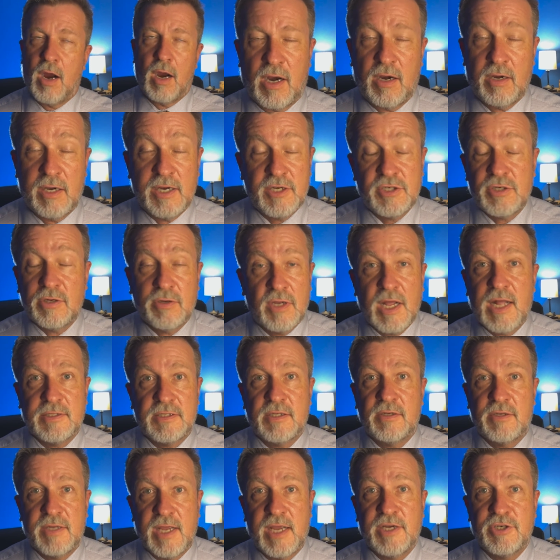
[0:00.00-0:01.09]
Our initial
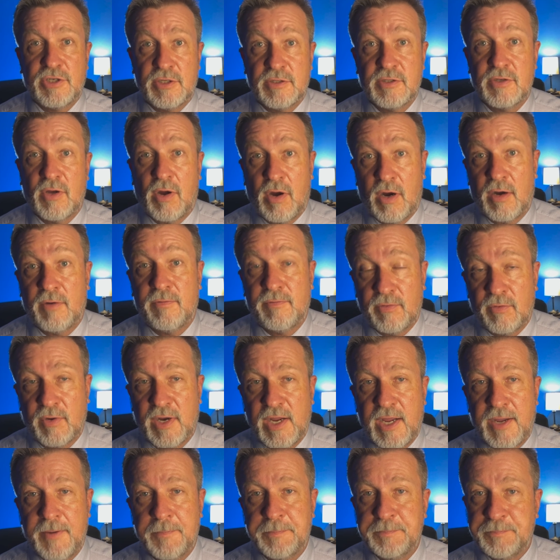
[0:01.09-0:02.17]
consultations are
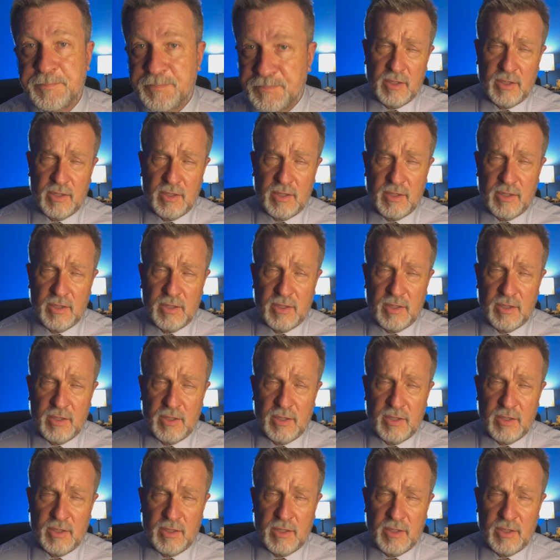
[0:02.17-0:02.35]
free.